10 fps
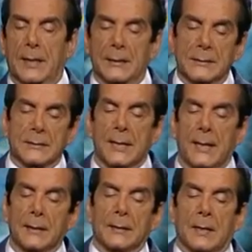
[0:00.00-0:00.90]
does,
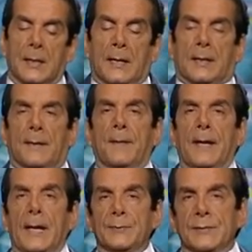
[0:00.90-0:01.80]
and in
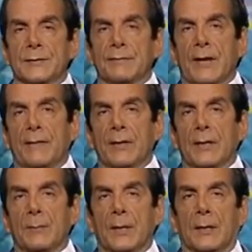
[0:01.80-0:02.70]
the absence of having
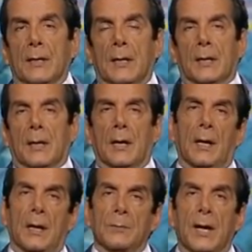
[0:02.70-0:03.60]
him
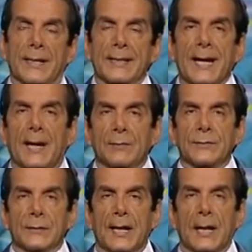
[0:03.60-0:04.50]
on my
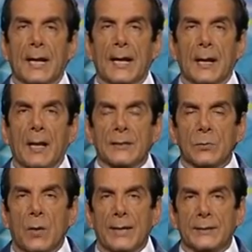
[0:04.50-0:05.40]
couch to analyze
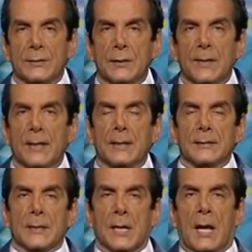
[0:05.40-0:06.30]
why he's doing
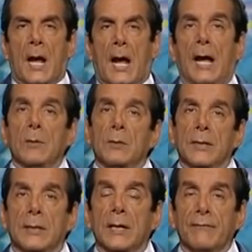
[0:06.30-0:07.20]
this, I
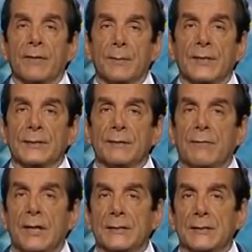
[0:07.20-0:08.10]
would give him this
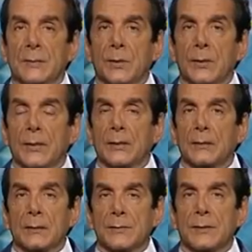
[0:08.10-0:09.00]
advice as a
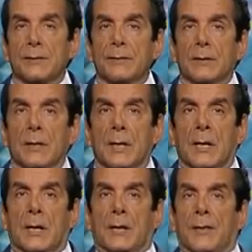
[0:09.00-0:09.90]
political observer.
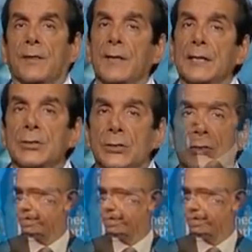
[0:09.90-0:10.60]
The thing he should